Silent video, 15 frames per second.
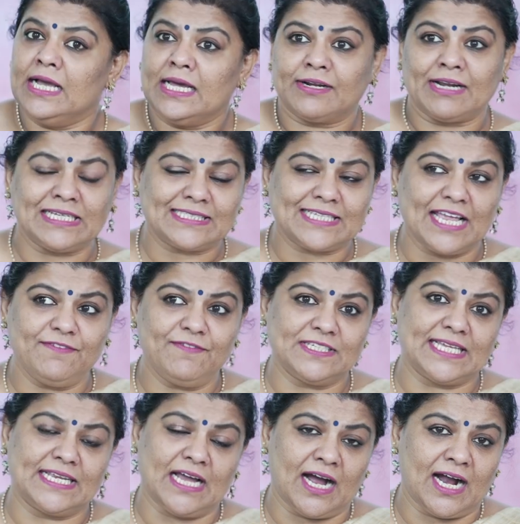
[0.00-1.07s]
Ruskin was
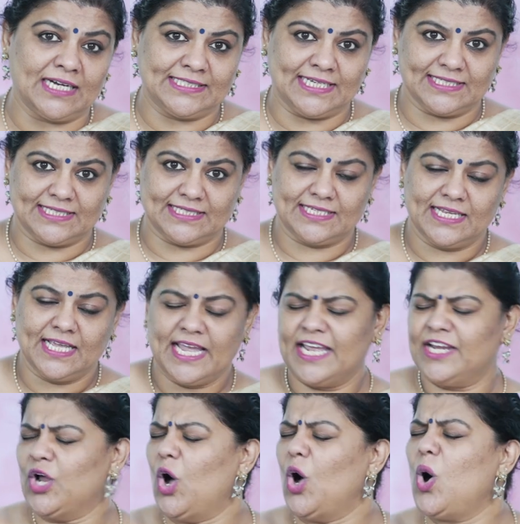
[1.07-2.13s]
an artist.
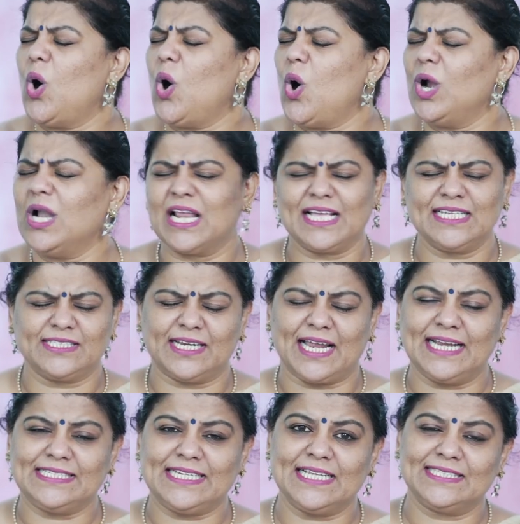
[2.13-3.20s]
In all his
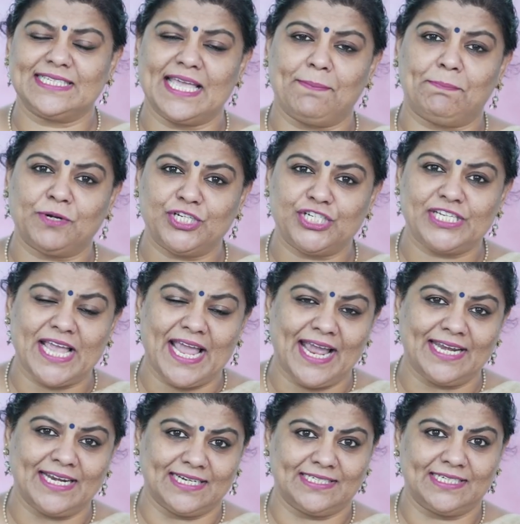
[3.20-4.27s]
writings, he
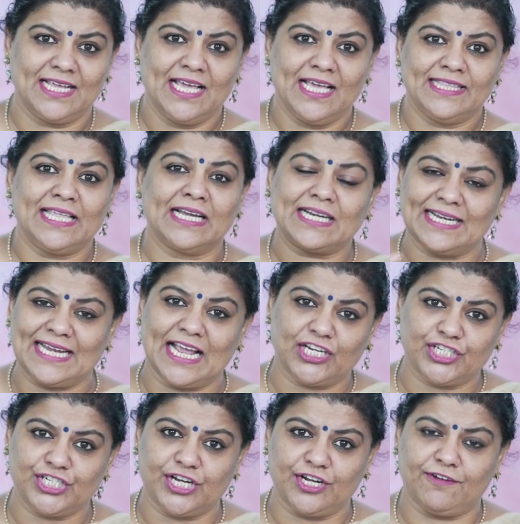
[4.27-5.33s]
appreciated the
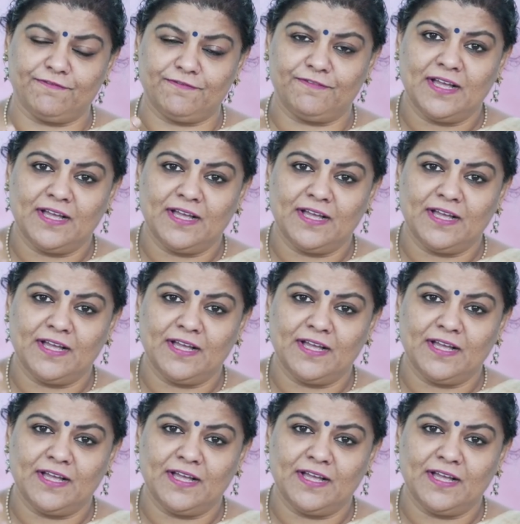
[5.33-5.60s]
connection of